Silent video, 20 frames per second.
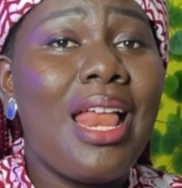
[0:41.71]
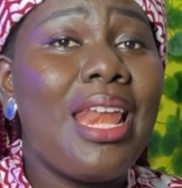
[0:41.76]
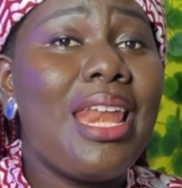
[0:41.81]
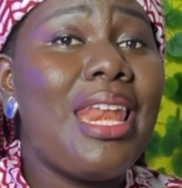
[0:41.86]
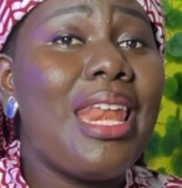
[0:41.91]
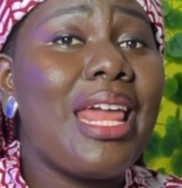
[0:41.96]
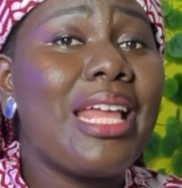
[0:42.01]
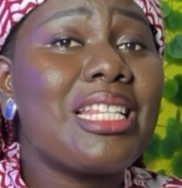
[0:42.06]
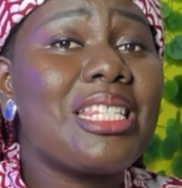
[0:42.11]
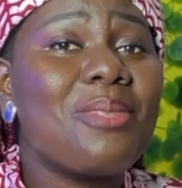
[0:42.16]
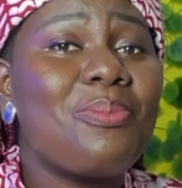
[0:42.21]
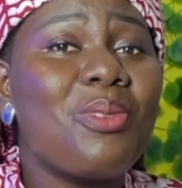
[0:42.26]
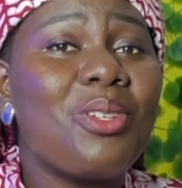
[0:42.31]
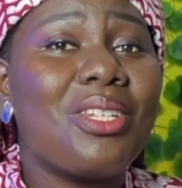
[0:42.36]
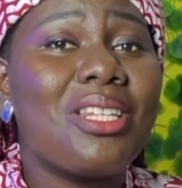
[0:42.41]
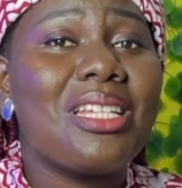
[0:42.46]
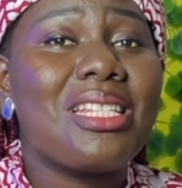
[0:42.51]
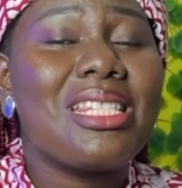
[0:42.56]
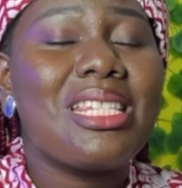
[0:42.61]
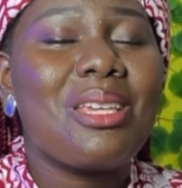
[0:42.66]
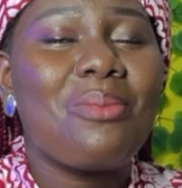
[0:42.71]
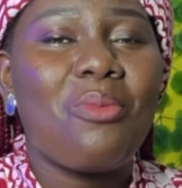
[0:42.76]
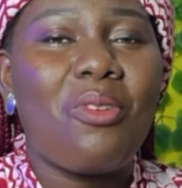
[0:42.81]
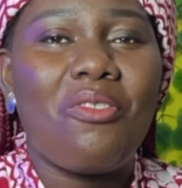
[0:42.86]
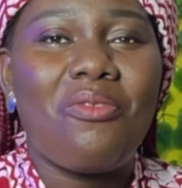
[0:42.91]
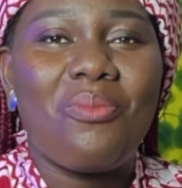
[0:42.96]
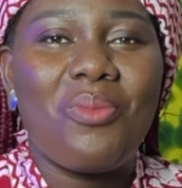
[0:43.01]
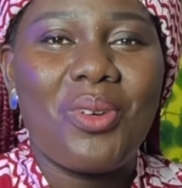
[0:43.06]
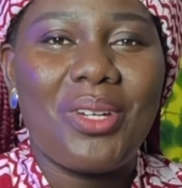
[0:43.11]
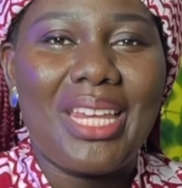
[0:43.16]
Let's build a team
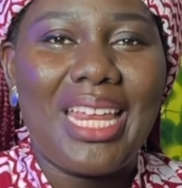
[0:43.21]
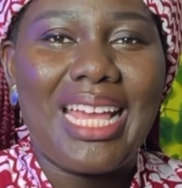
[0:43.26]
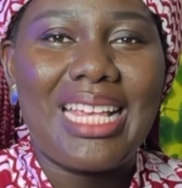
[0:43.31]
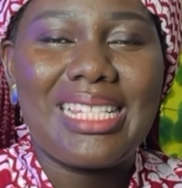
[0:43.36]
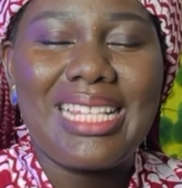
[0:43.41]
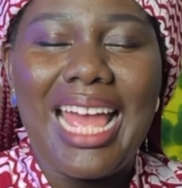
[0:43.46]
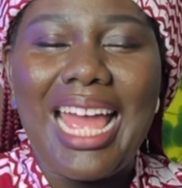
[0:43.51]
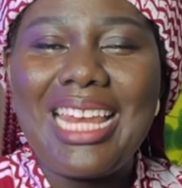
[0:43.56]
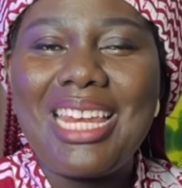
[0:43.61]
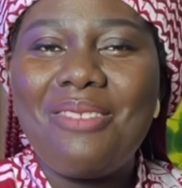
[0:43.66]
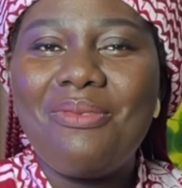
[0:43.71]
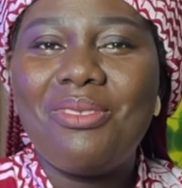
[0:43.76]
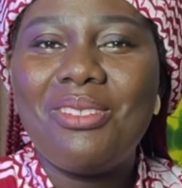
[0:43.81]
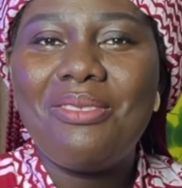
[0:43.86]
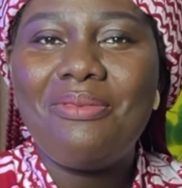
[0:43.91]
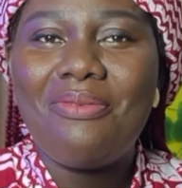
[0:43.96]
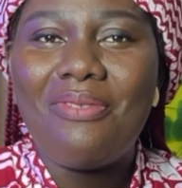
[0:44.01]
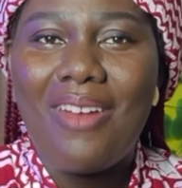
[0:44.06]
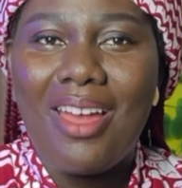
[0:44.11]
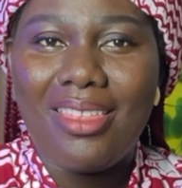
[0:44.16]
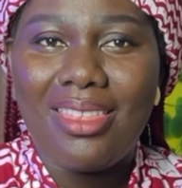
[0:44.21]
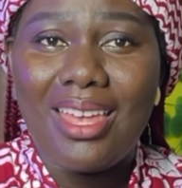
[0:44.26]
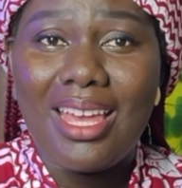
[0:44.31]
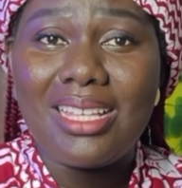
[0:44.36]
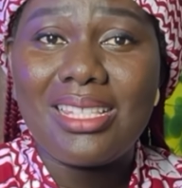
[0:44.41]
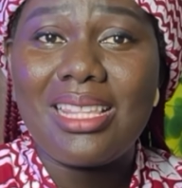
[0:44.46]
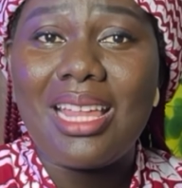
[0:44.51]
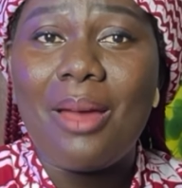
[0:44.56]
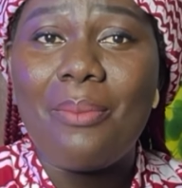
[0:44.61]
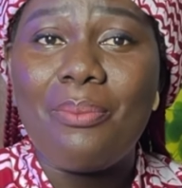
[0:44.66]
of mothers and even
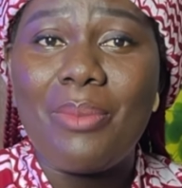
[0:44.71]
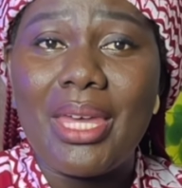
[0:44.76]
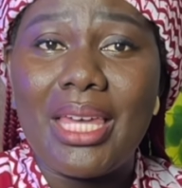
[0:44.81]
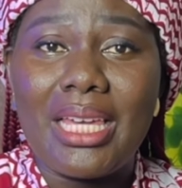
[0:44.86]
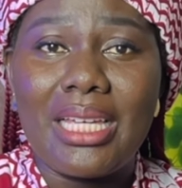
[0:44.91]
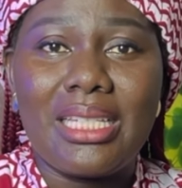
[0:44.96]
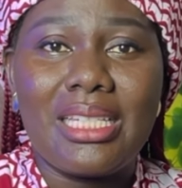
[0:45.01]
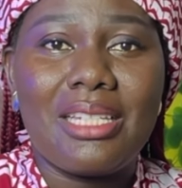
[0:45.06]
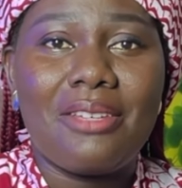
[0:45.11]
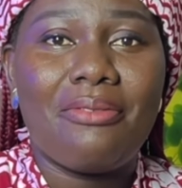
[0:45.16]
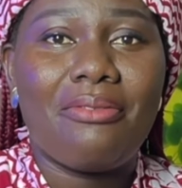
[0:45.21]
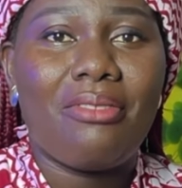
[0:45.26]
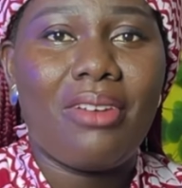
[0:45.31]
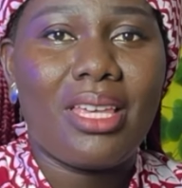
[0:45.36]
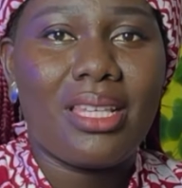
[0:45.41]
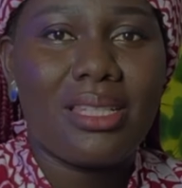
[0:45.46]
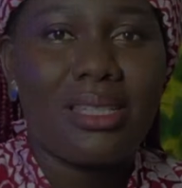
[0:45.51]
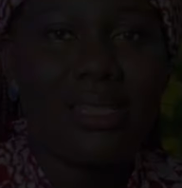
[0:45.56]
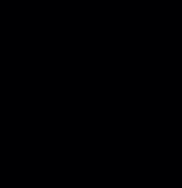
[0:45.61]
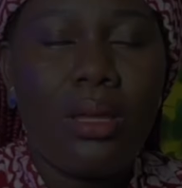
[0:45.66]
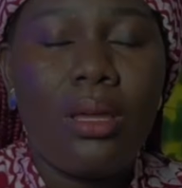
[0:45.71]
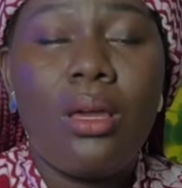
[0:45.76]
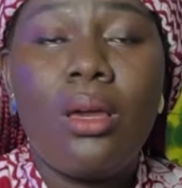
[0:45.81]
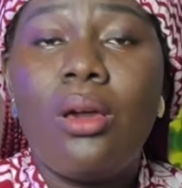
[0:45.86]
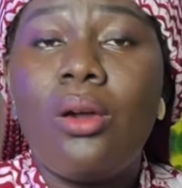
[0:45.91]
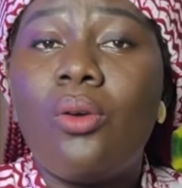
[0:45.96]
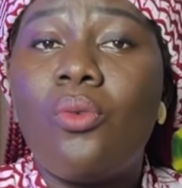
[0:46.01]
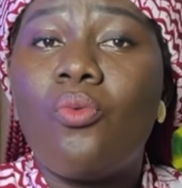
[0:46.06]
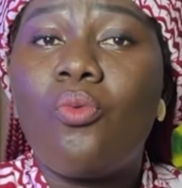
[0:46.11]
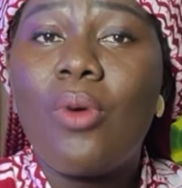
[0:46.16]
fathers that make a difference.
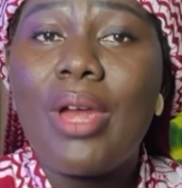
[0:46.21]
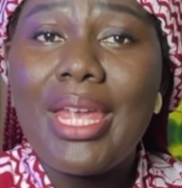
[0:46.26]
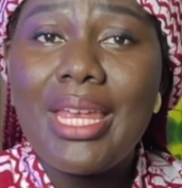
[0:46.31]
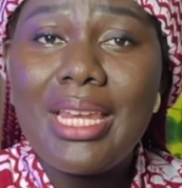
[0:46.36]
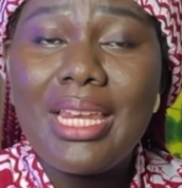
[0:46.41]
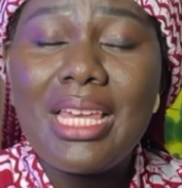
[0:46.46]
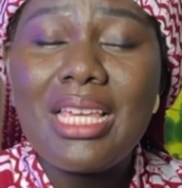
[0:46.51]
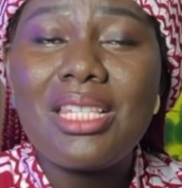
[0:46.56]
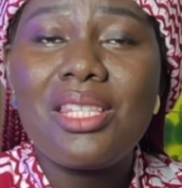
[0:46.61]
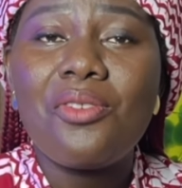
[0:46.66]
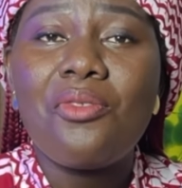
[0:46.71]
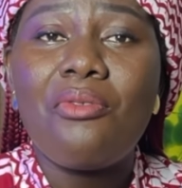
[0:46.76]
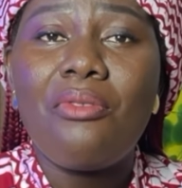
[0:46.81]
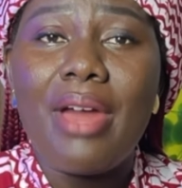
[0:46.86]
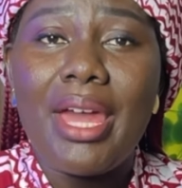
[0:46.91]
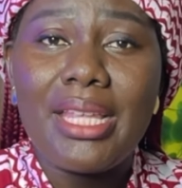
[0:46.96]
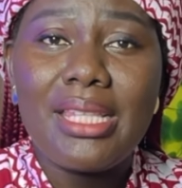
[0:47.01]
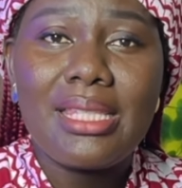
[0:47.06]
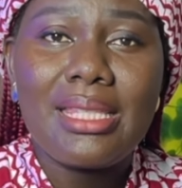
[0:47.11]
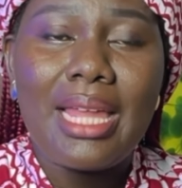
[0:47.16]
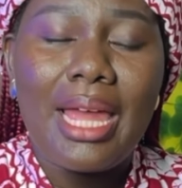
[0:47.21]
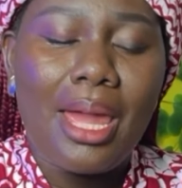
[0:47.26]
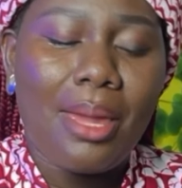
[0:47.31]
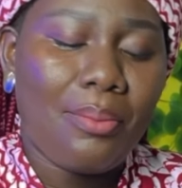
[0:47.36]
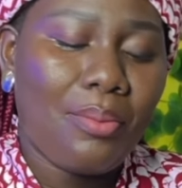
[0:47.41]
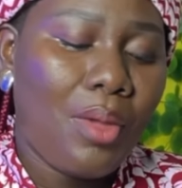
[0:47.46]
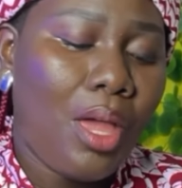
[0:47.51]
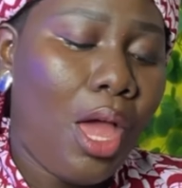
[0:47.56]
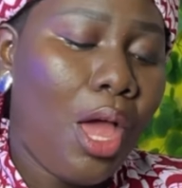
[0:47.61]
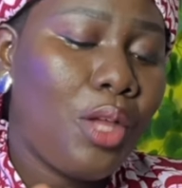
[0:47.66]
When is the right
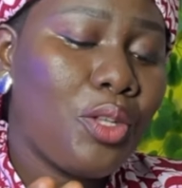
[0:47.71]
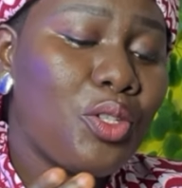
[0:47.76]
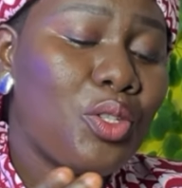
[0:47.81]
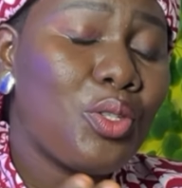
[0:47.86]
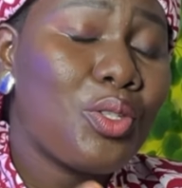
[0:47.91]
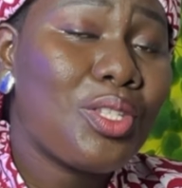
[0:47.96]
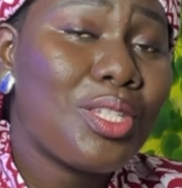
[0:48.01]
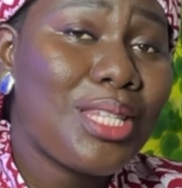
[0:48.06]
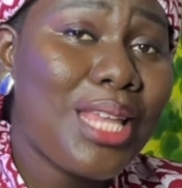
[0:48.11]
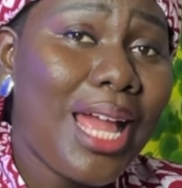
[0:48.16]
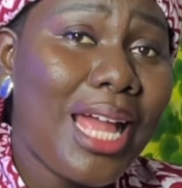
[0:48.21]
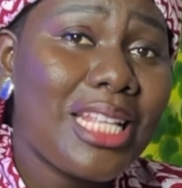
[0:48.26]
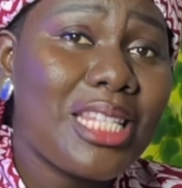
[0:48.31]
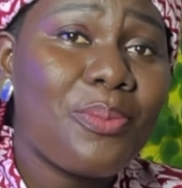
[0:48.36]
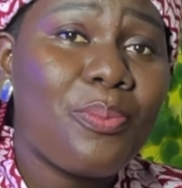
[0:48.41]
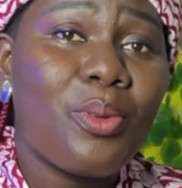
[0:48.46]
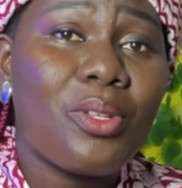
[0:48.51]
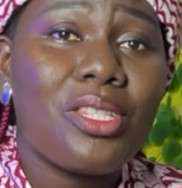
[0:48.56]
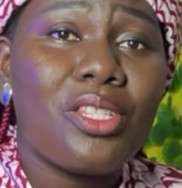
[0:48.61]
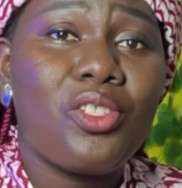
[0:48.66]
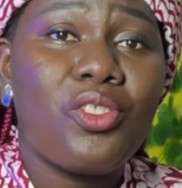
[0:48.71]
time to start potty